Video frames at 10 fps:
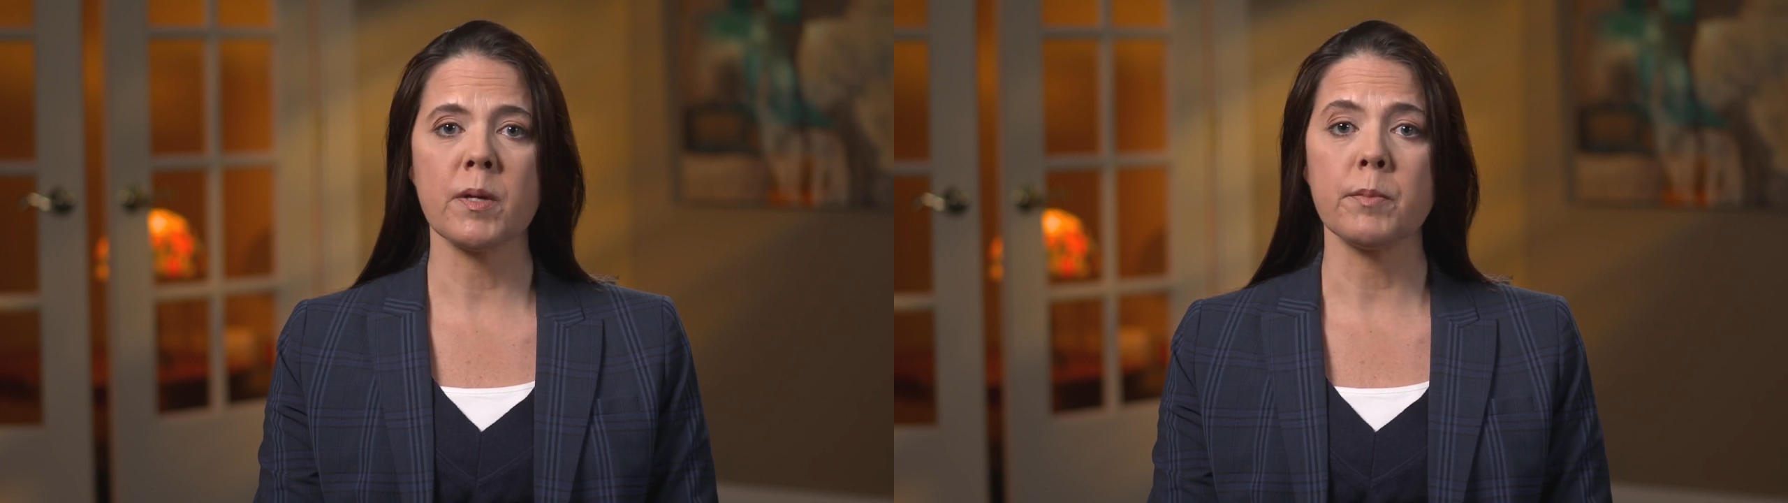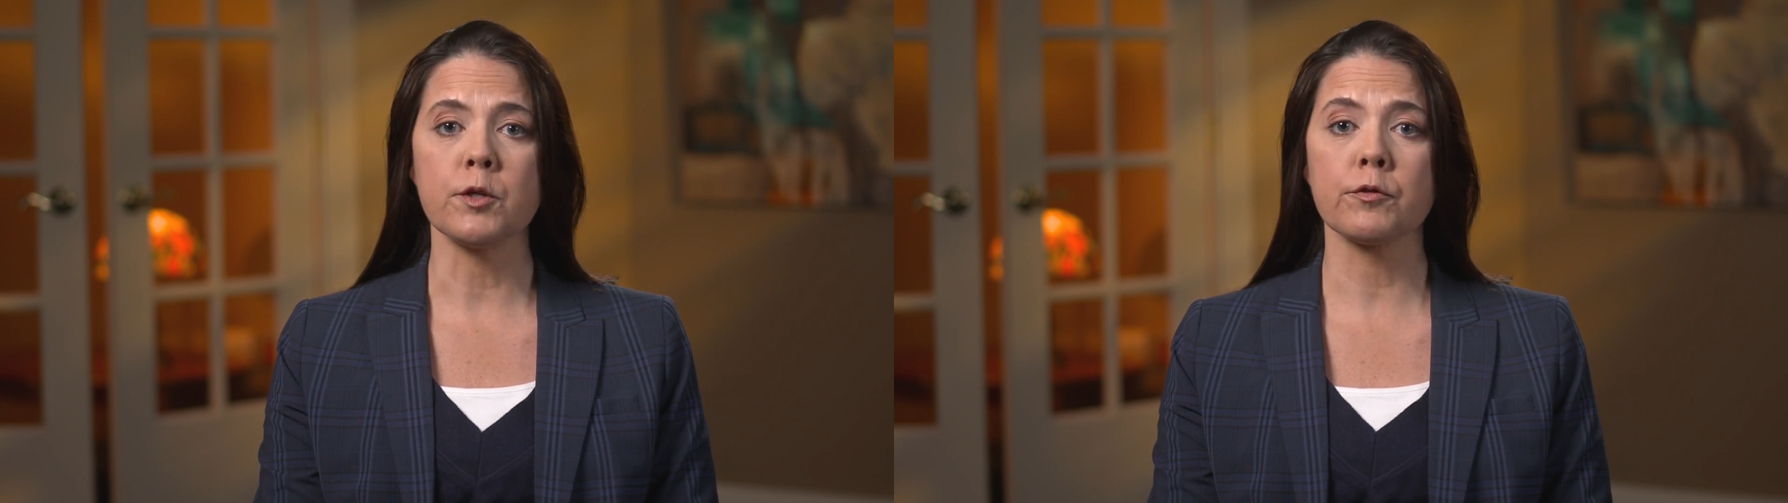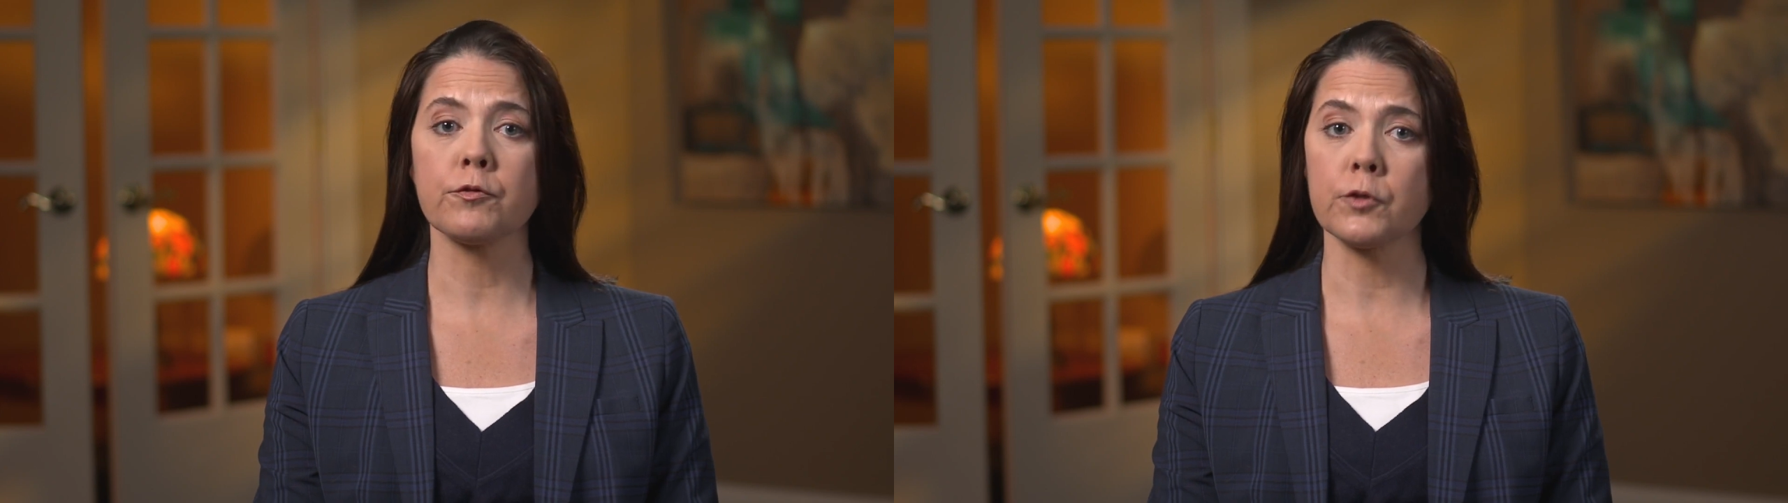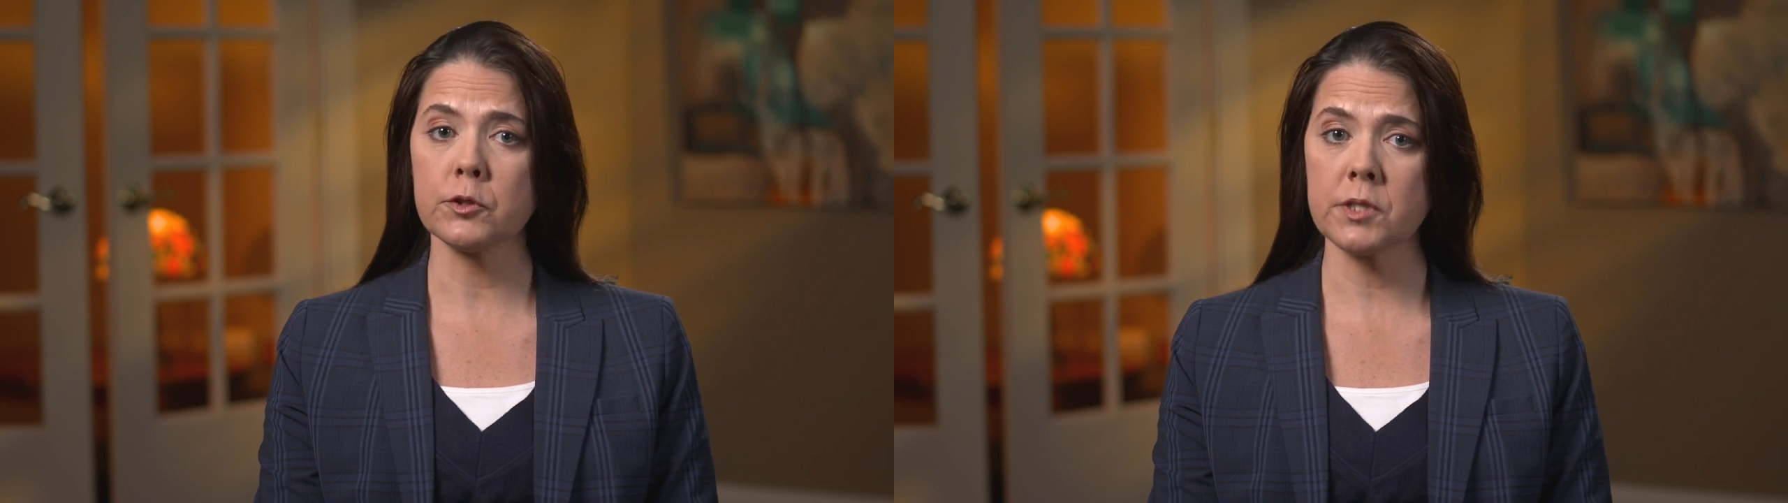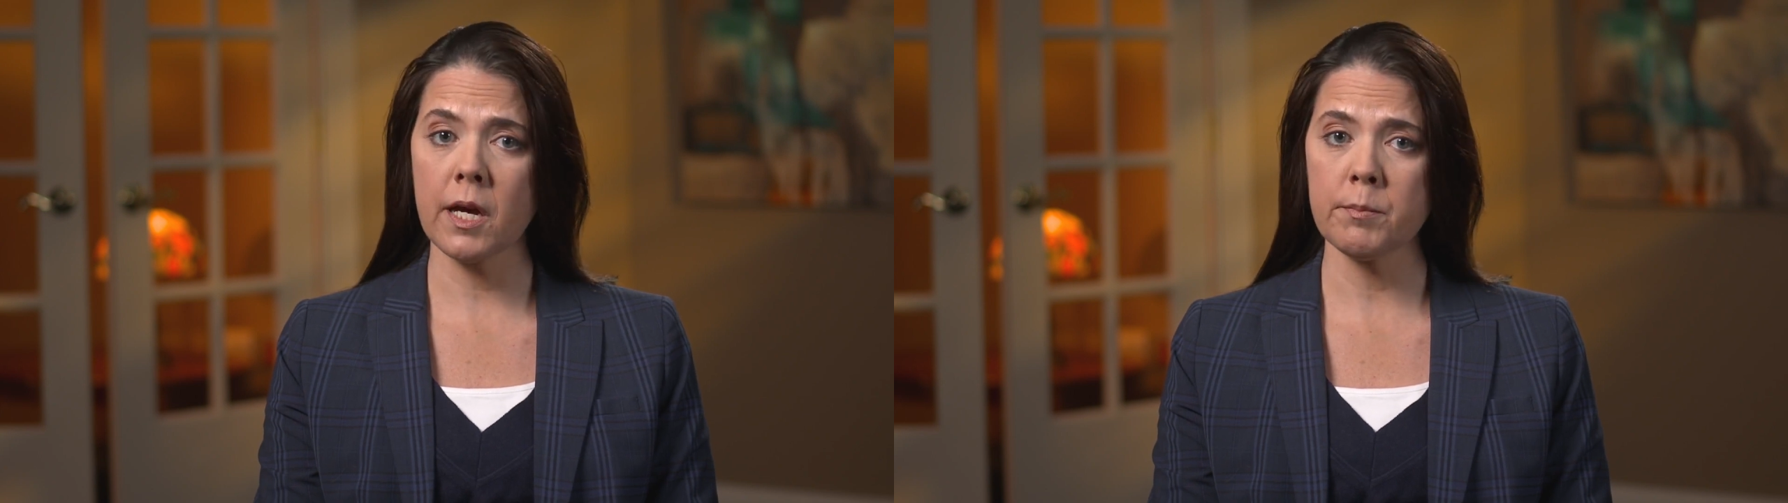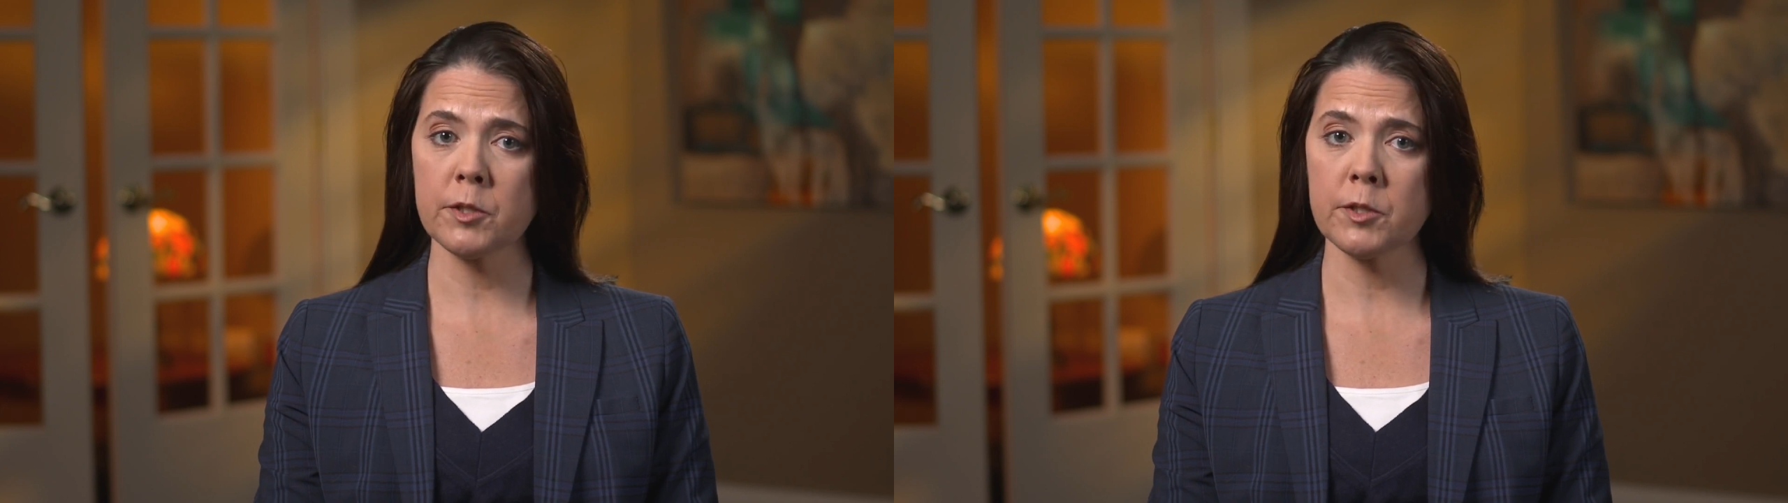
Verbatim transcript: may be your first time